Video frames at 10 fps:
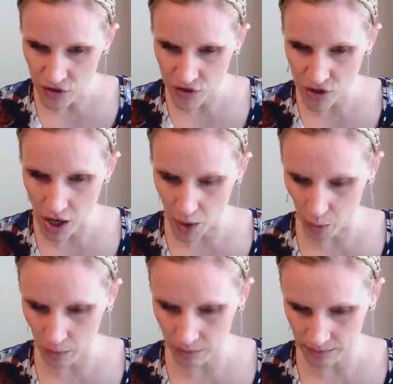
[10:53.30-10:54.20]

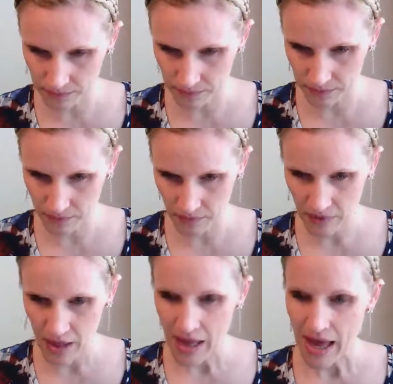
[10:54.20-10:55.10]
So,
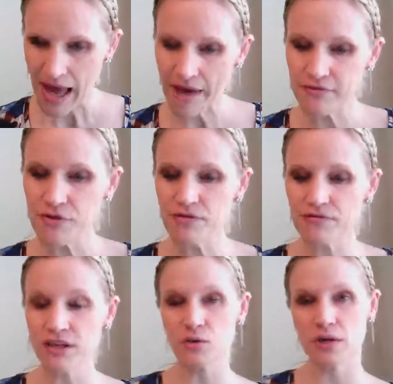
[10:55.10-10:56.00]
after the
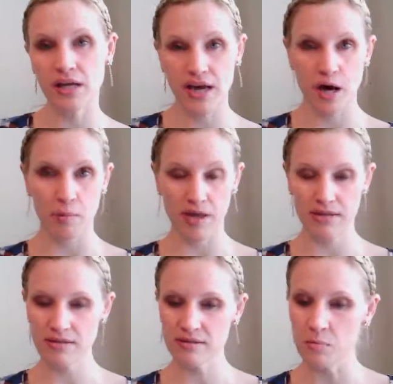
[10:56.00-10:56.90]
victory at
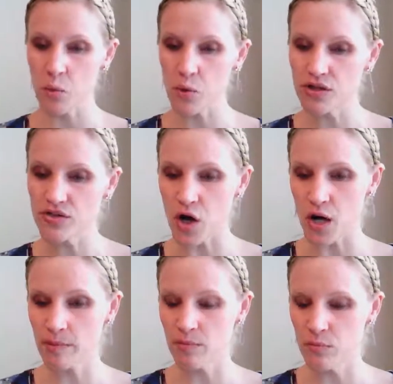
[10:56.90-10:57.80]
Cowpens, Morgan's
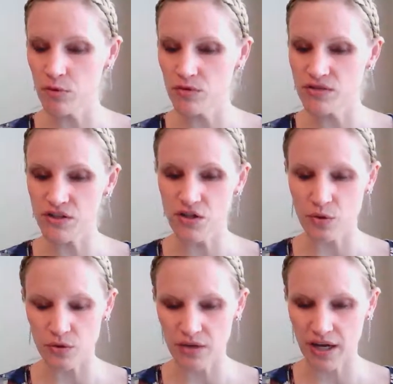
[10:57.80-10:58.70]
army moved into
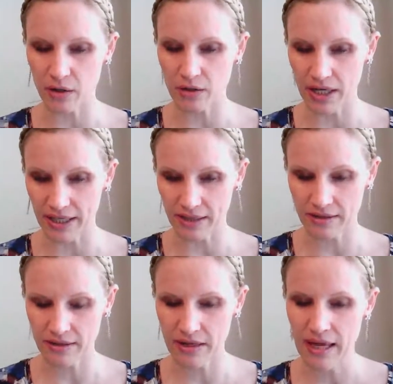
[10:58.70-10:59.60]
North Carolina
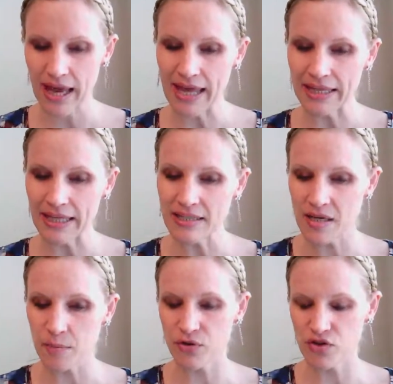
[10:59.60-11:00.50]
and linked
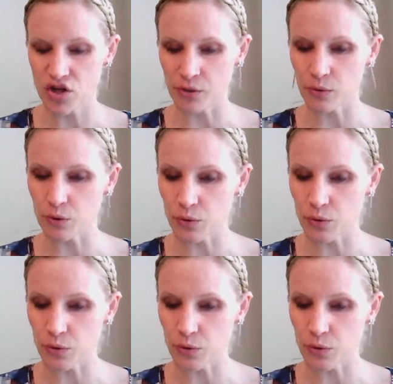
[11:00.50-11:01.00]
up with General